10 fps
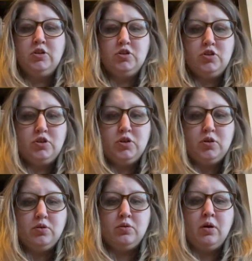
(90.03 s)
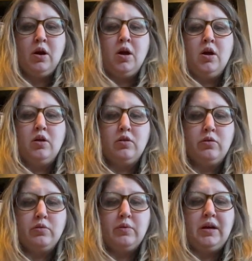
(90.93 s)
2,
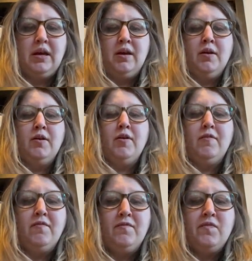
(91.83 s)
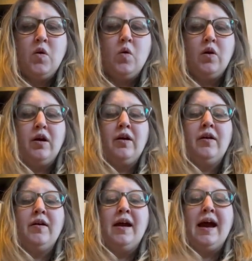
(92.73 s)
3, 4,
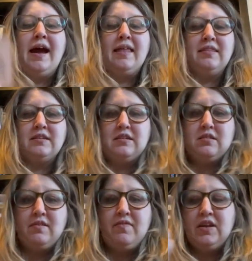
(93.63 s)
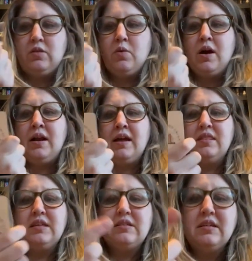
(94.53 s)
and this is the 5th one, and
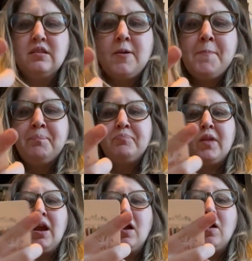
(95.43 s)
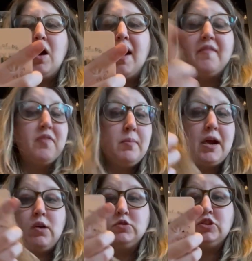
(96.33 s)
this is for my
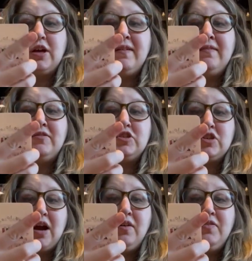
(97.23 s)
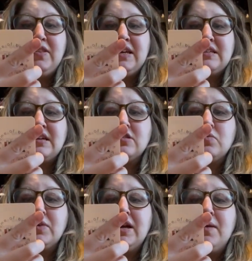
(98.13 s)
own shelf. This says
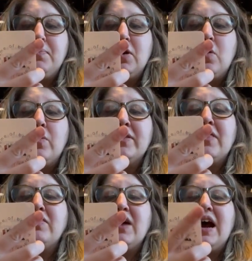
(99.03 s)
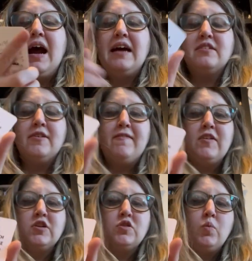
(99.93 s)
read a book with the as the
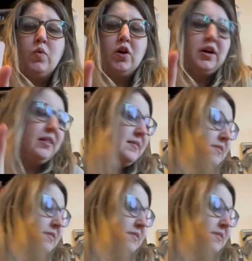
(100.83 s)
first word in the